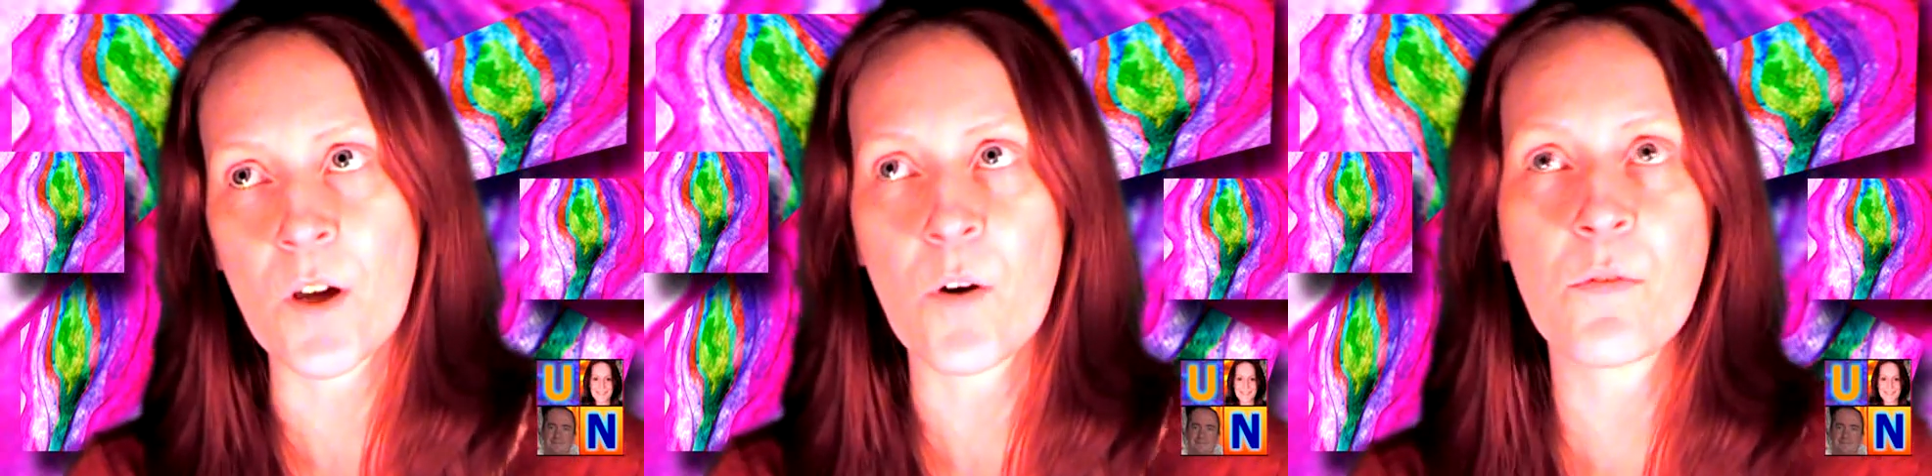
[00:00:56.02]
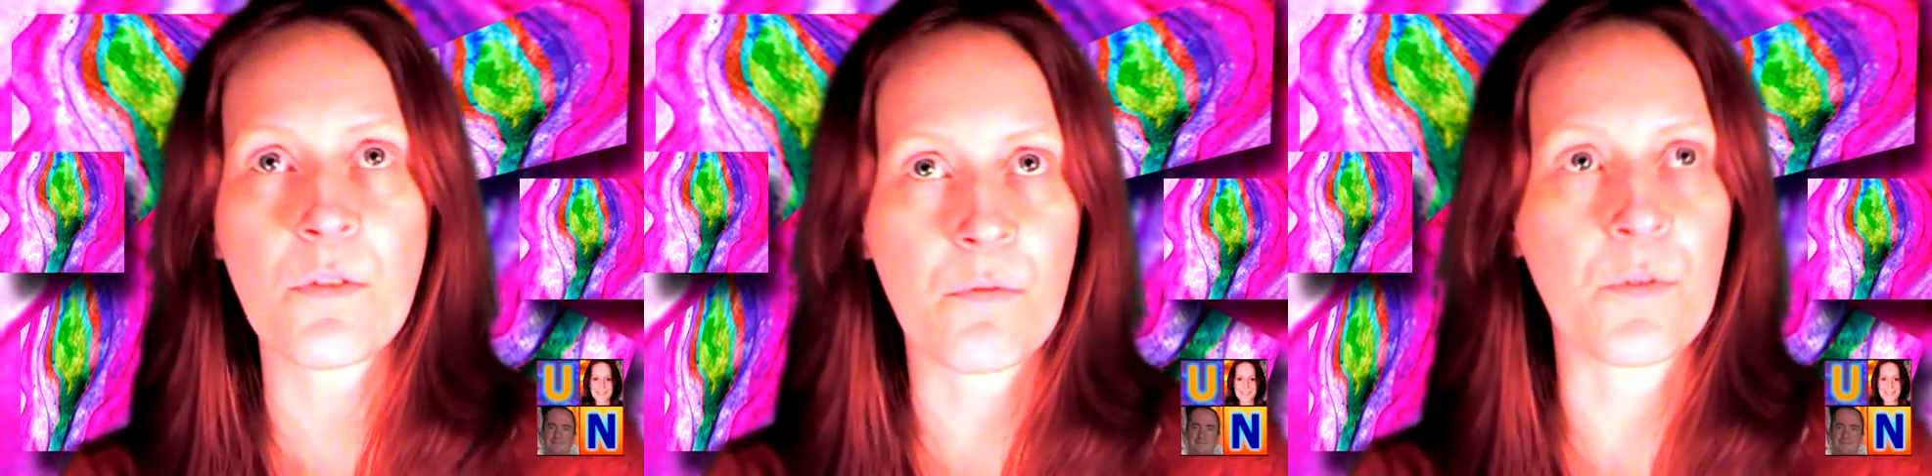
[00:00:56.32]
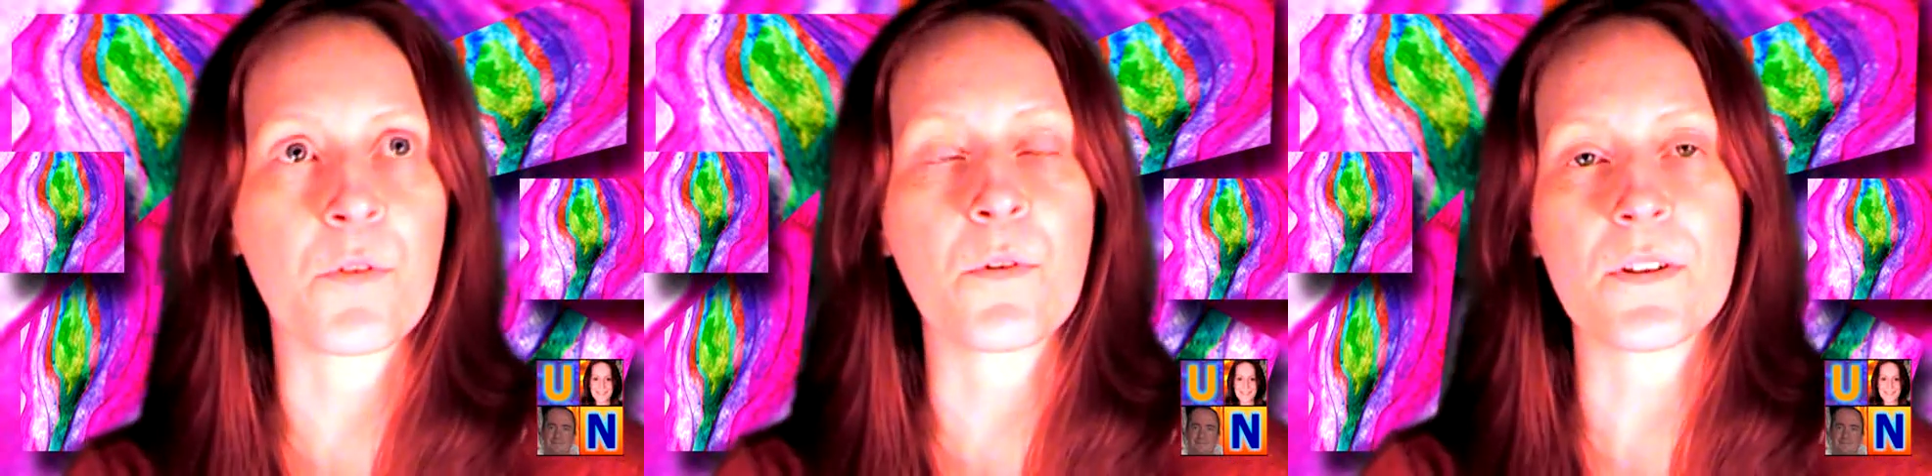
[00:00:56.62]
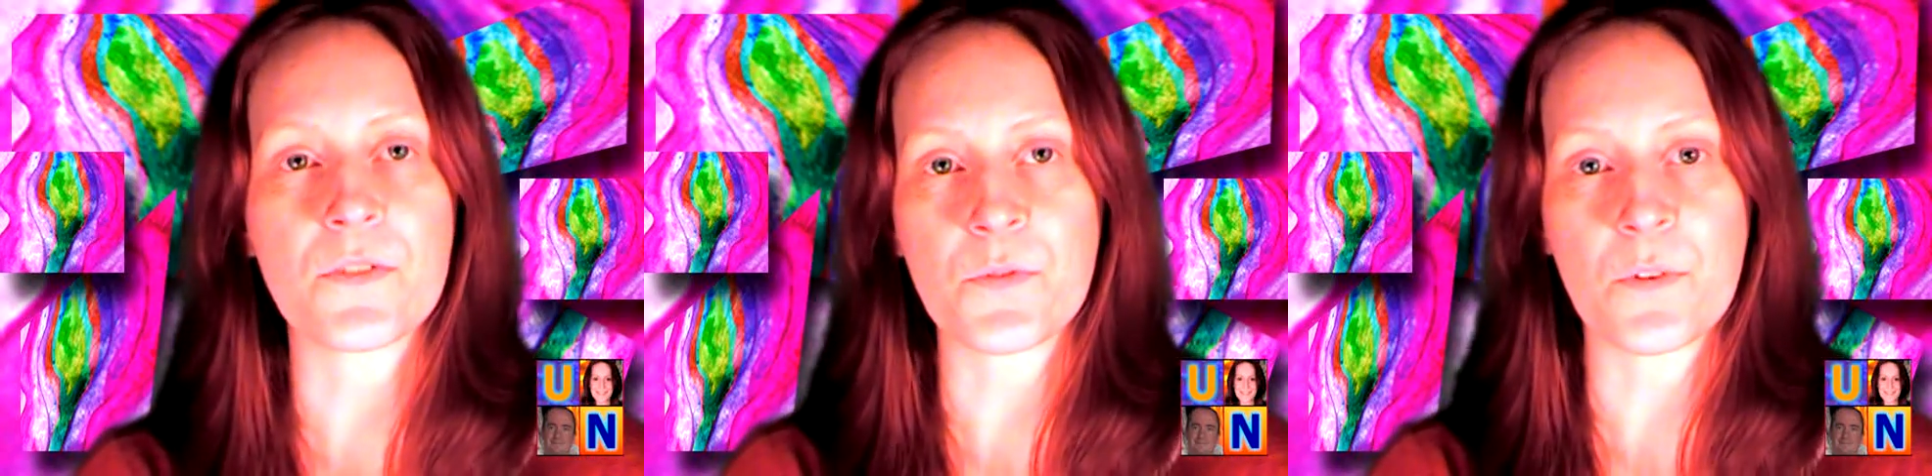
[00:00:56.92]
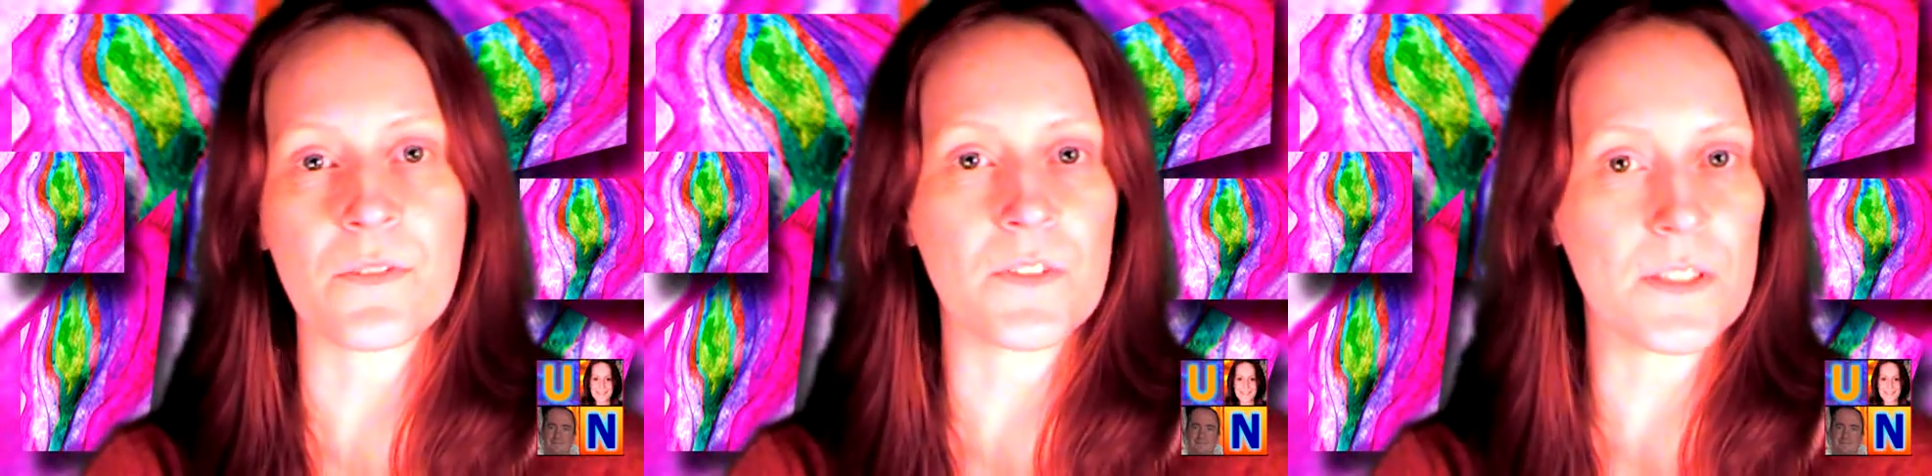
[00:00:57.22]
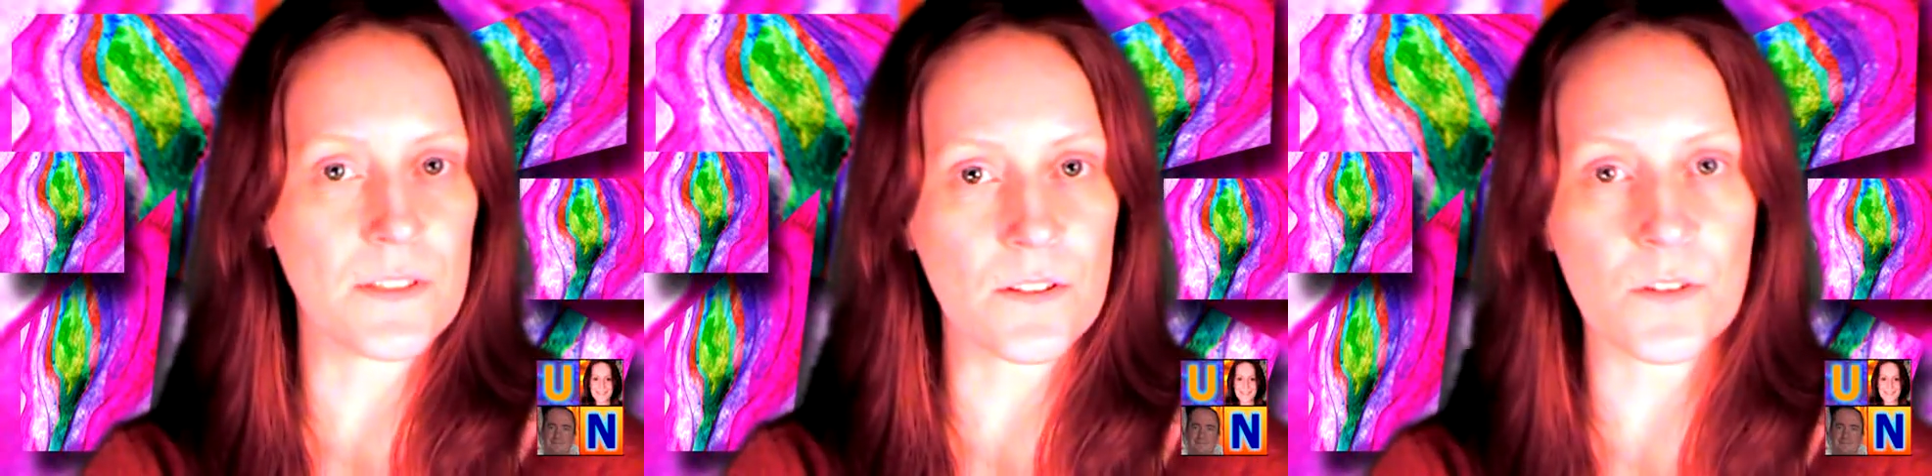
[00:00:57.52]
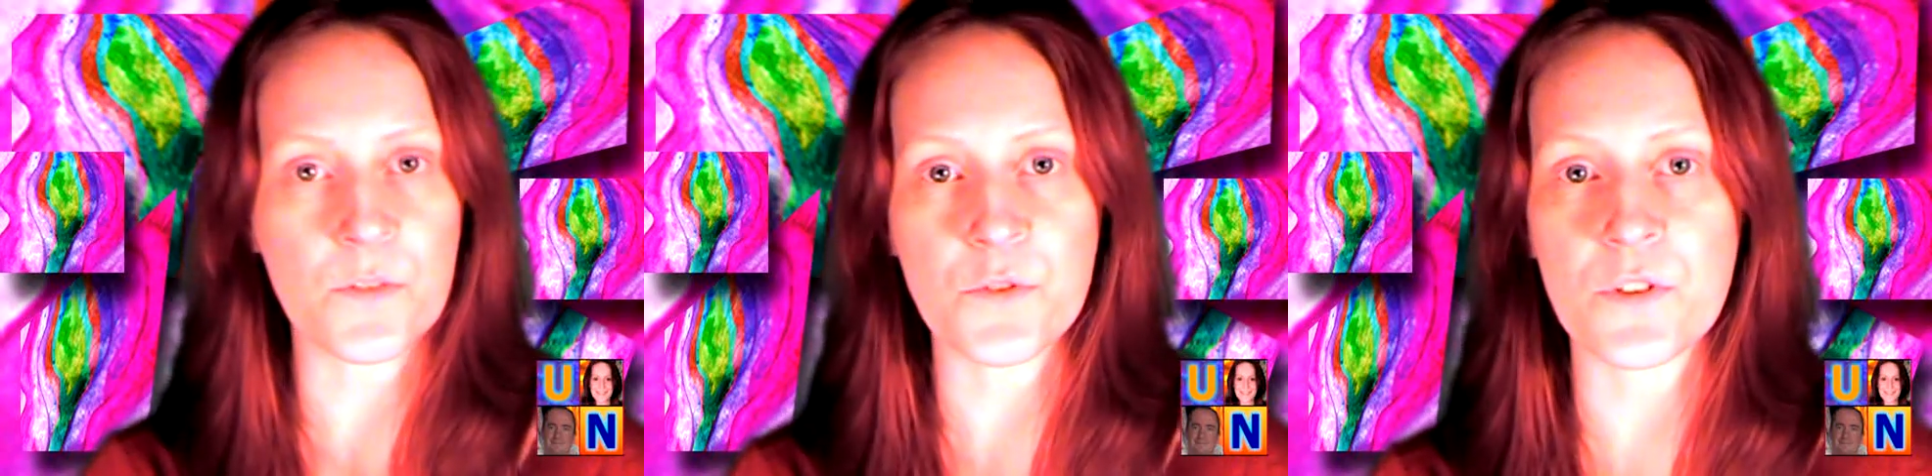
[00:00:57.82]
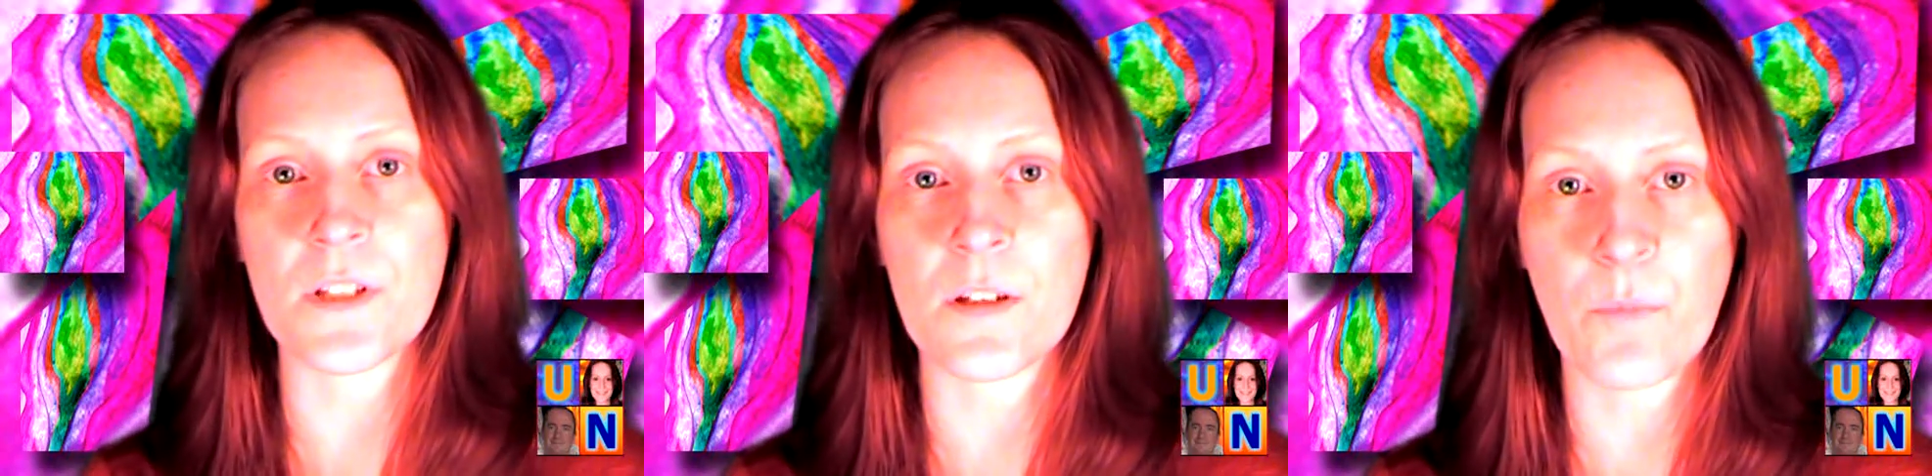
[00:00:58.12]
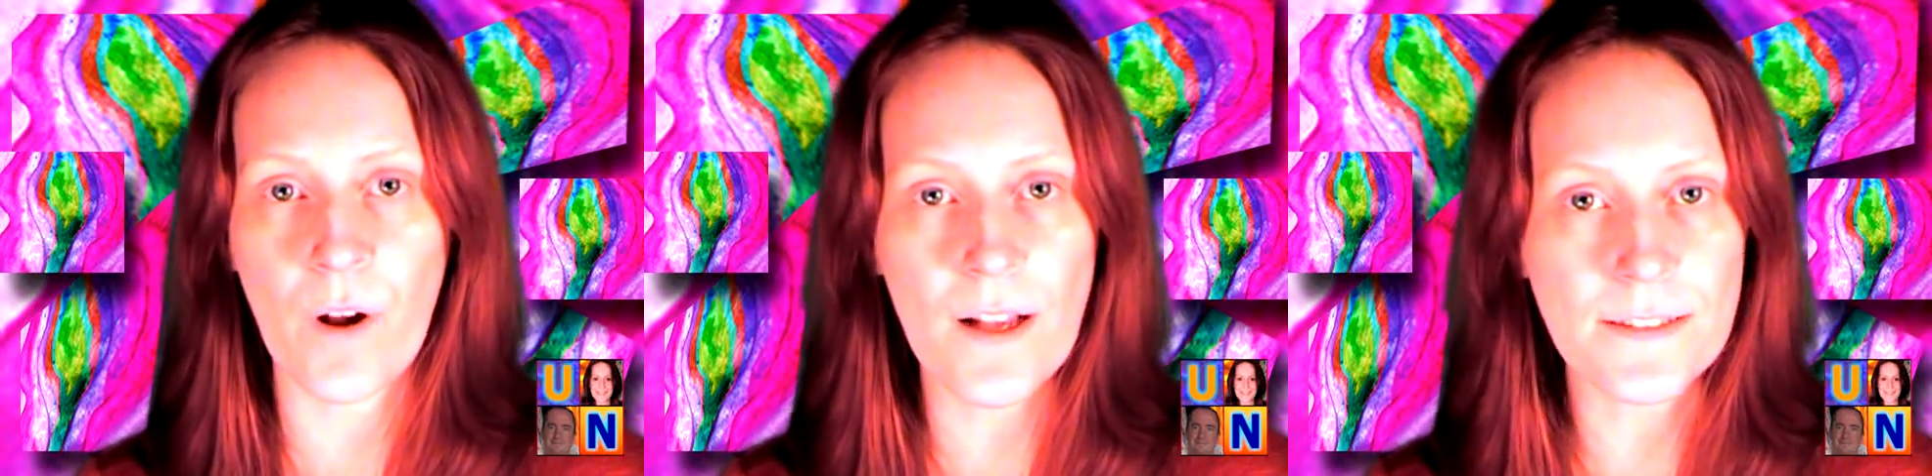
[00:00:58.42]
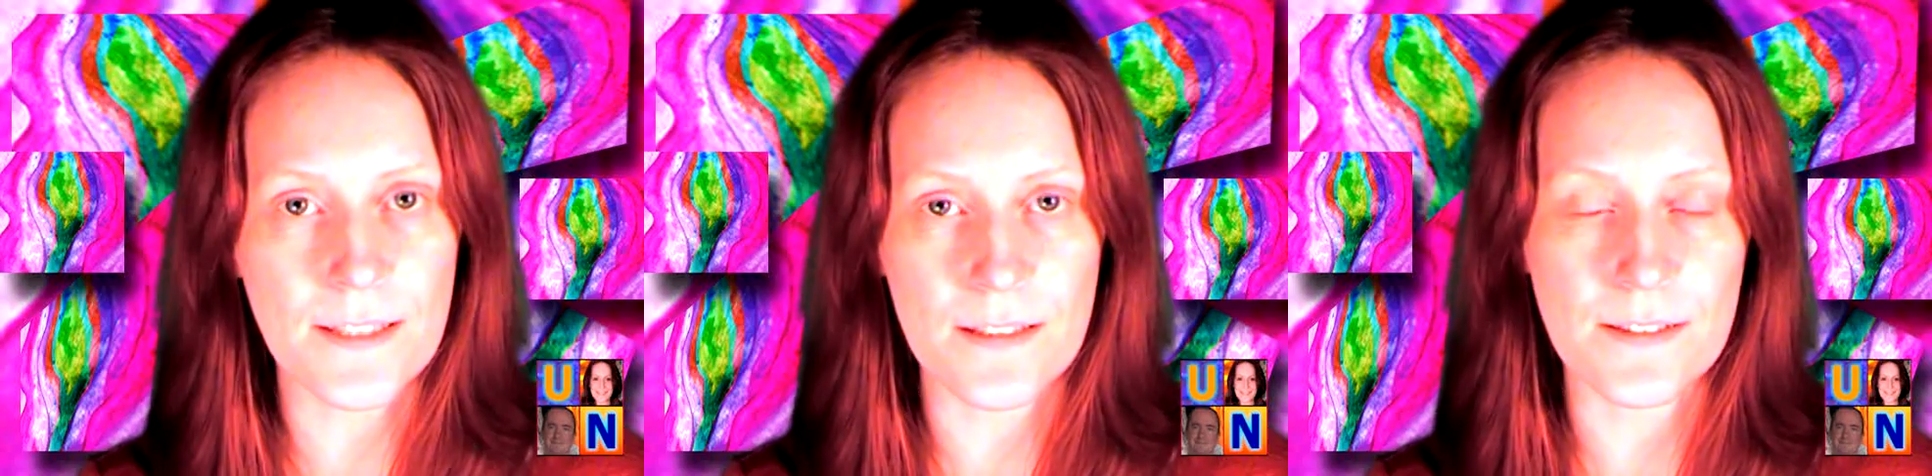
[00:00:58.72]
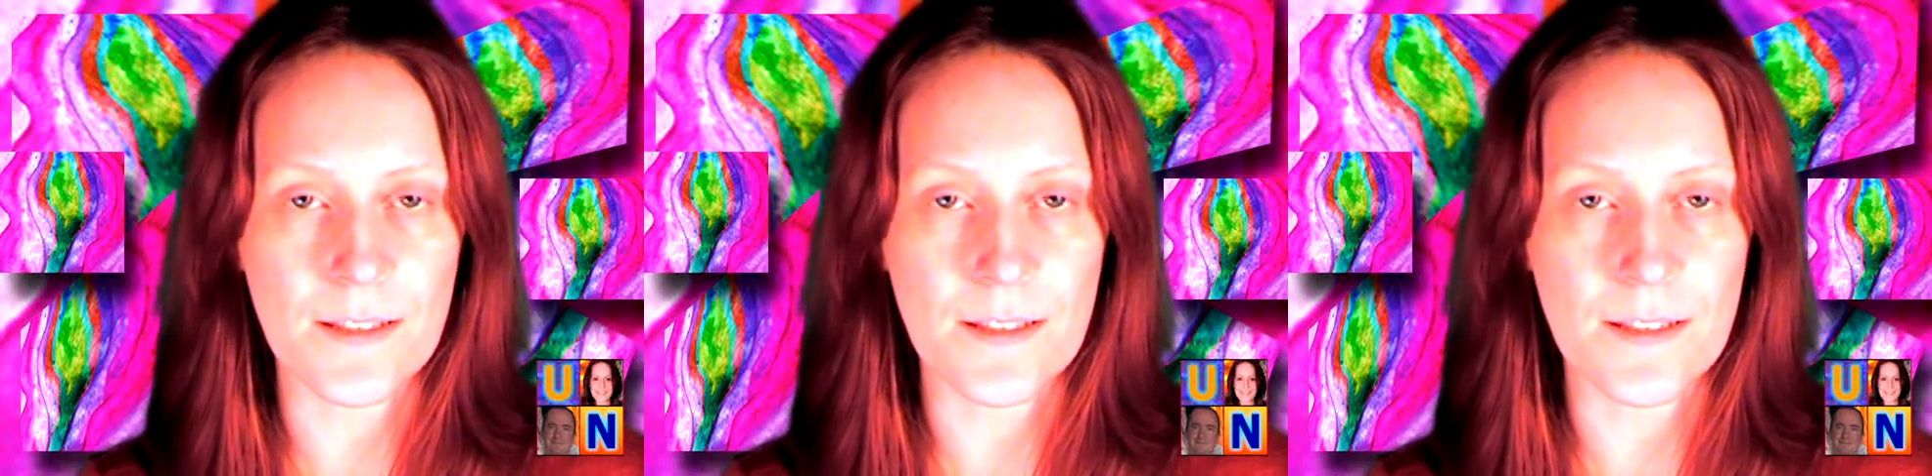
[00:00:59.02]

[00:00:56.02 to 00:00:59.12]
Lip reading: go through a sort of disillusioning process.